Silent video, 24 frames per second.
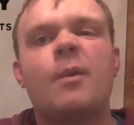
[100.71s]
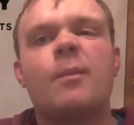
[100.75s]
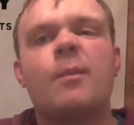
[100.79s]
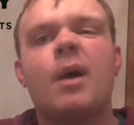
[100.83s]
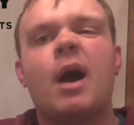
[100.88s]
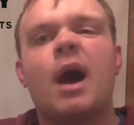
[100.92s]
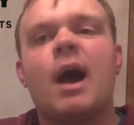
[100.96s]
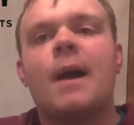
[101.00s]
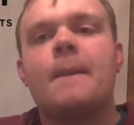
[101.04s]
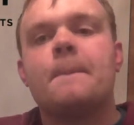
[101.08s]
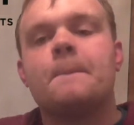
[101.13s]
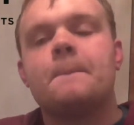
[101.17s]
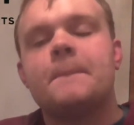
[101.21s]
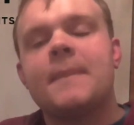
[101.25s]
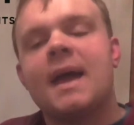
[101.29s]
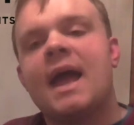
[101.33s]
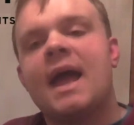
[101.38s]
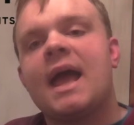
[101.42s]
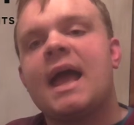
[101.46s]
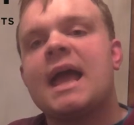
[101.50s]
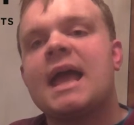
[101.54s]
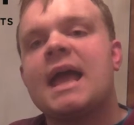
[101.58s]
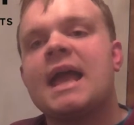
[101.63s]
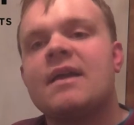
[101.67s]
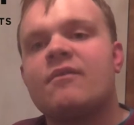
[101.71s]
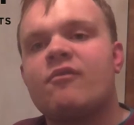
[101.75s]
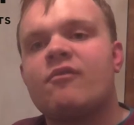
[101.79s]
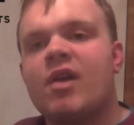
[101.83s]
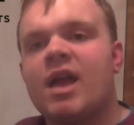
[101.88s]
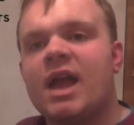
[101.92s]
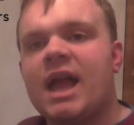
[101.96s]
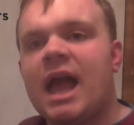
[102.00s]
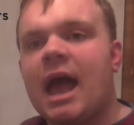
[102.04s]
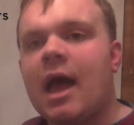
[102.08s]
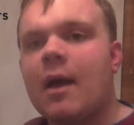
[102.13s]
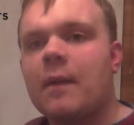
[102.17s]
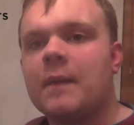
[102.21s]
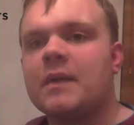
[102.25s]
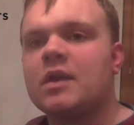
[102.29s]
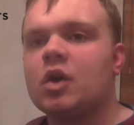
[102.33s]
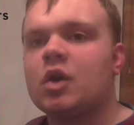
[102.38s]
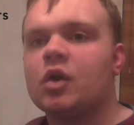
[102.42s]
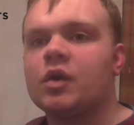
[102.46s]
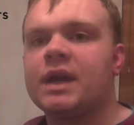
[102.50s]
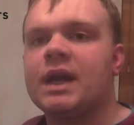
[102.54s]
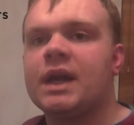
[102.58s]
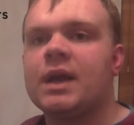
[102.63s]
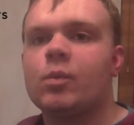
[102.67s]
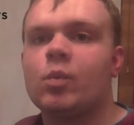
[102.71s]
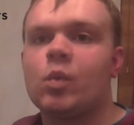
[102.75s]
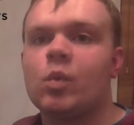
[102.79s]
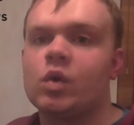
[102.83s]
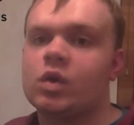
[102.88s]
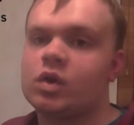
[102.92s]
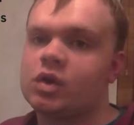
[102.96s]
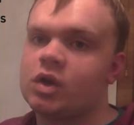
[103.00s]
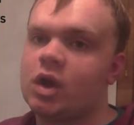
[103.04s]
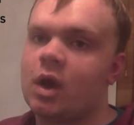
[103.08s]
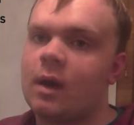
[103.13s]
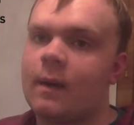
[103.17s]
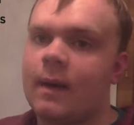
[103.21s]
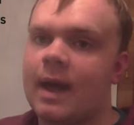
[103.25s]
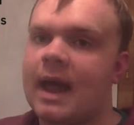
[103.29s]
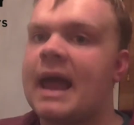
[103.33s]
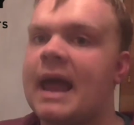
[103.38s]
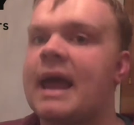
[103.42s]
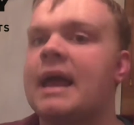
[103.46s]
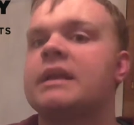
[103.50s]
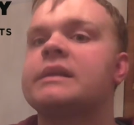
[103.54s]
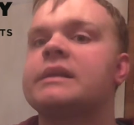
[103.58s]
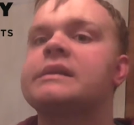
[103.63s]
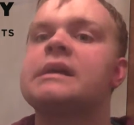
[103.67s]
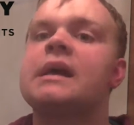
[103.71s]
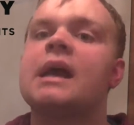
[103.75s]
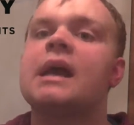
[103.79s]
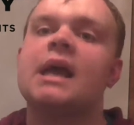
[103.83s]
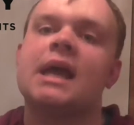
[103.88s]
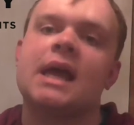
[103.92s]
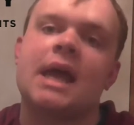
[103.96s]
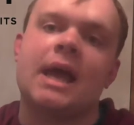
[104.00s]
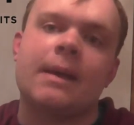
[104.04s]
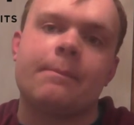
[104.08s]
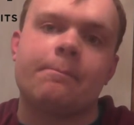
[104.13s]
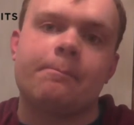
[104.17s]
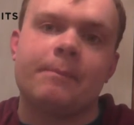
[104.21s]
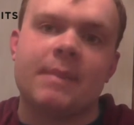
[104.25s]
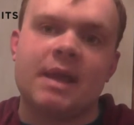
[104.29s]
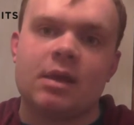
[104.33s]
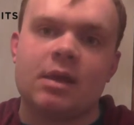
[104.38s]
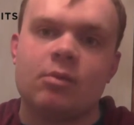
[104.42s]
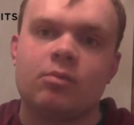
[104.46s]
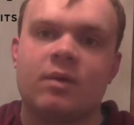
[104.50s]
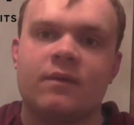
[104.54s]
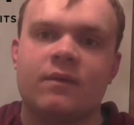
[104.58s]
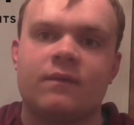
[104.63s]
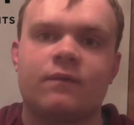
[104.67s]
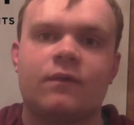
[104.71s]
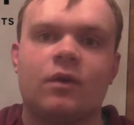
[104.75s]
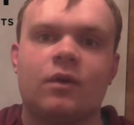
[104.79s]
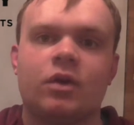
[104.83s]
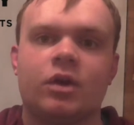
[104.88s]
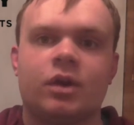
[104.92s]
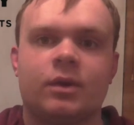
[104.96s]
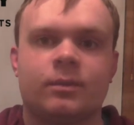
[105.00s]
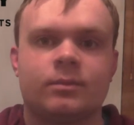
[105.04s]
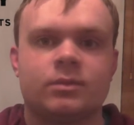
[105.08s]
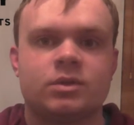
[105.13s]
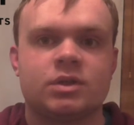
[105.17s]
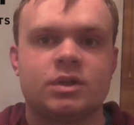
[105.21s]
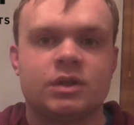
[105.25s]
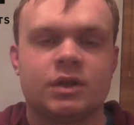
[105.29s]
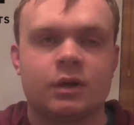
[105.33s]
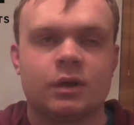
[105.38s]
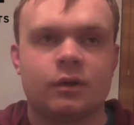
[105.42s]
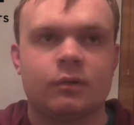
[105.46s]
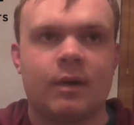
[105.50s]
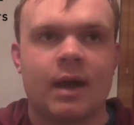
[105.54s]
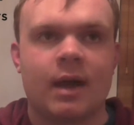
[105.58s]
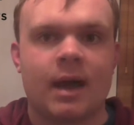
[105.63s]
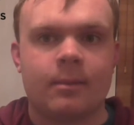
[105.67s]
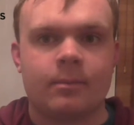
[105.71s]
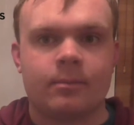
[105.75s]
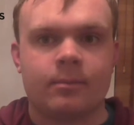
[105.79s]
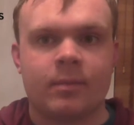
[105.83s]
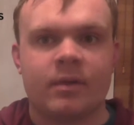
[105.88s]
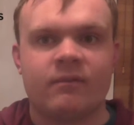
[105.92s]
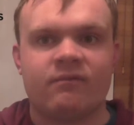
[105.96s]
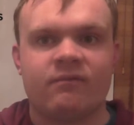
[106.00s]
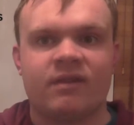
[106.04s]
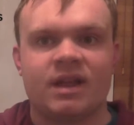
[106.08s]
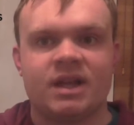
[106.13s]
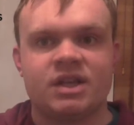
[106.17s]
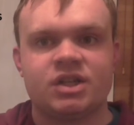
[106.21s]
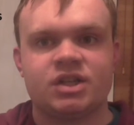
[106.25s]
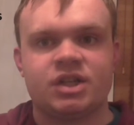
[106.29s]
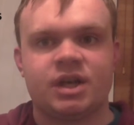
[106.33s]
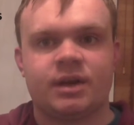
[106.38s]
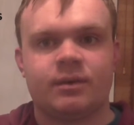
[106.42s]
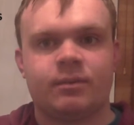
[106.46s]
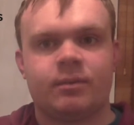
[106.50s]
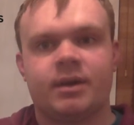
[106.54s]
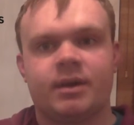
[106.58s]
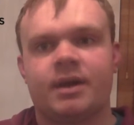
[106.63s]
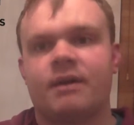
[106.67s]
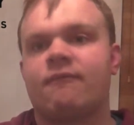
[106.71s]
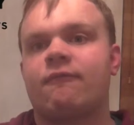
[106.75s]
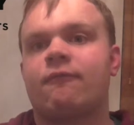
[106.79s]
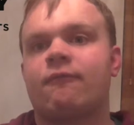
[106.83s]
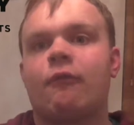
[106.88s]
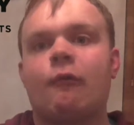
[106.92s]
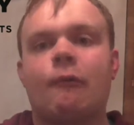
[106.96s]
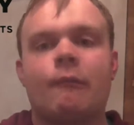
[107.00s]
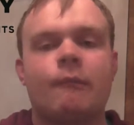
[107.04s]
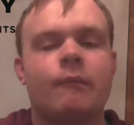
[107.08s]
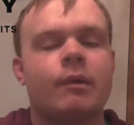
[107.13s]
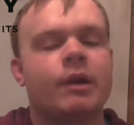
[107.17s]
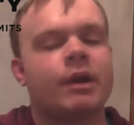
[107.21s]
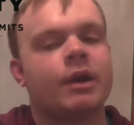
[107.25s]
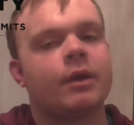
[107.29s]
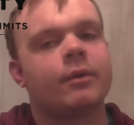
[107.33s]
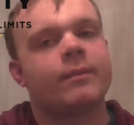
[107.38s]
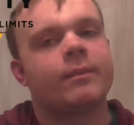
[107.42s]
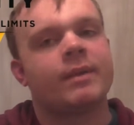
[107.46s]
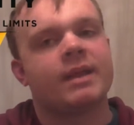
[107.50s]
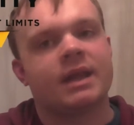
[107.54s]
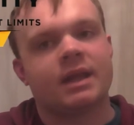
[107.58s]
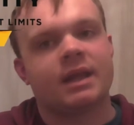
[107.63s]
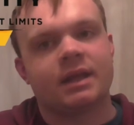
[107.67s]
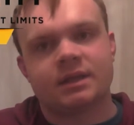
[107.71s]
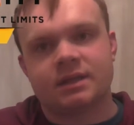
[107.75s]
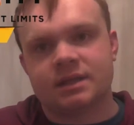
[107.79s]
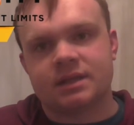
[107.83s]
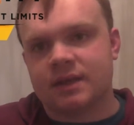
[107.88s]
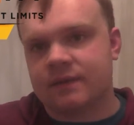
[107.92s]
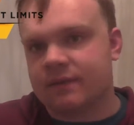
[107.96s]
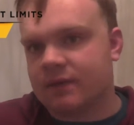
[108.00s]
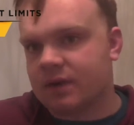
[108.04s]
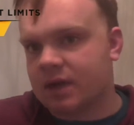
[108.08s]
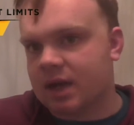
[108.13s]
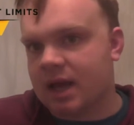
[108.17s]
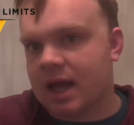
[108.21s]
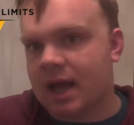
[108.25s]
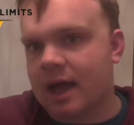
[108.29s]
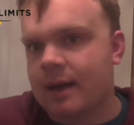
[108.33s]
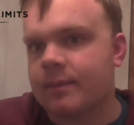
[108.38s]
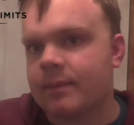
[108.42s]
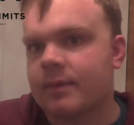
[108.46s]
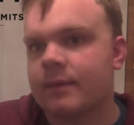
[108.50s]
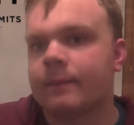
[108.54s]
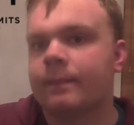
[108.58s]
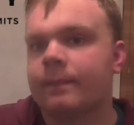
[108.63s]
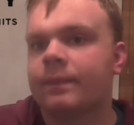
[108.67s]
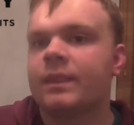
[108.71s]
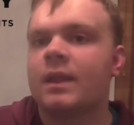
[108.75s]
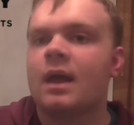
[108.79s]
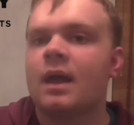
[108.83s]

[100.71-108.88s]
But I bet if it carried on, it would go ahead and meet with Volume 2, and eventually we'll get 4.0, but that's never going to happen.